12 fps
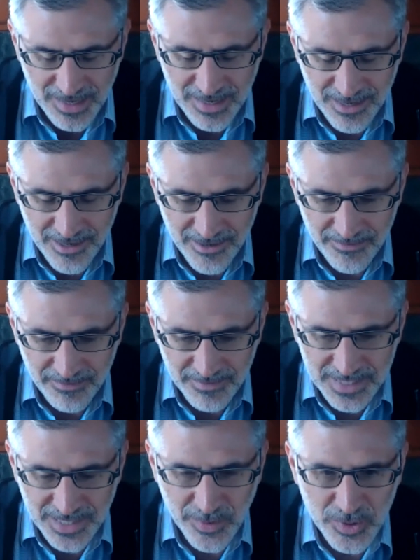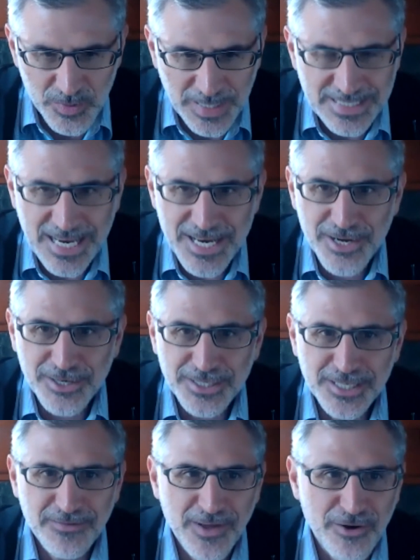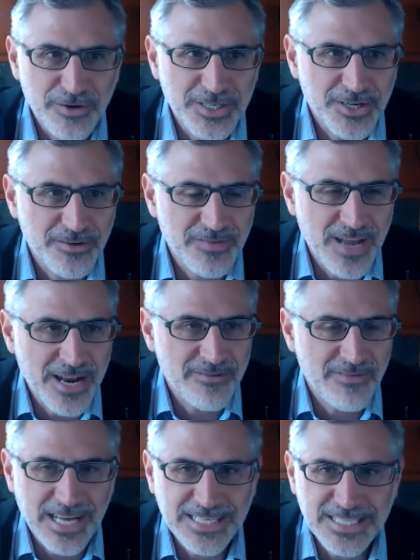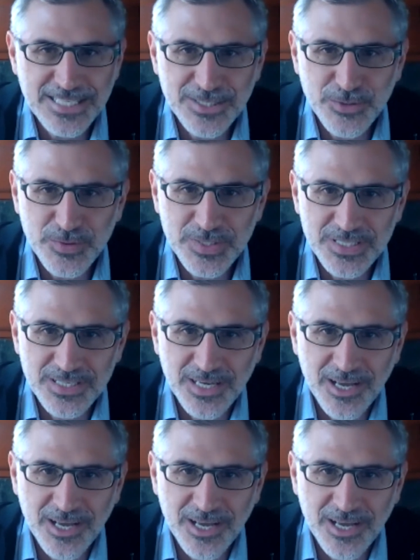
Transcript: someone who spent 10 years at the Federal Reserve not advising students,